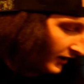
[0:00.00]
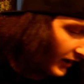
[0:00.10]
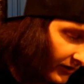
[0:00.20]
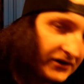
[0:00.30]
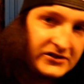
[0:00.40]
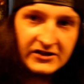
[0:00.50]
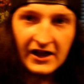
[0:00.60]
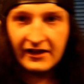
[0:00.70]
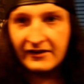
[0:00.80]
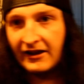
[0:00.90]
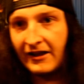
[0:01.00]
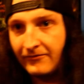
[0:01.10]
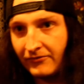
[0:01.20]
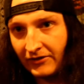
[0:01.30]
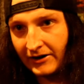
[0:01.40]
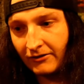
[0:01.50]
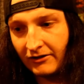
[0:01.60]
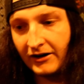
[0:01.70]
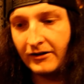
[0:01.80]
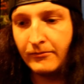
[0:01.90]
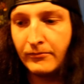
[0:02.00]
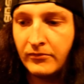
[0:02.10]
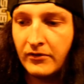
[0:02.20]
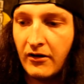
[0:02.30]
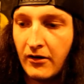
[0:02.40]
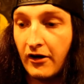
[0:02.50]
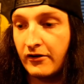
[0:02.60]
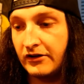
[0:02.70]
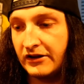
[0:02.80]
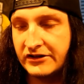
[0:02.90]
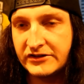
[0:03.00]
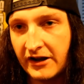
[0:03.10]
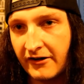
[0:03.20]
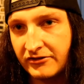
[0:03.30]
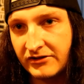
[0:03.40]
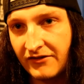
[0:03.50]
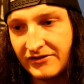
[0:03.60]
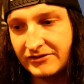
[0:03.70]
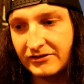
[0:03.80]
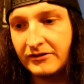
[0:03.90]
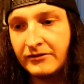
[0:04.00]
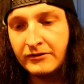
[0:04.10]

And the second and final item, other than the stickers obviously,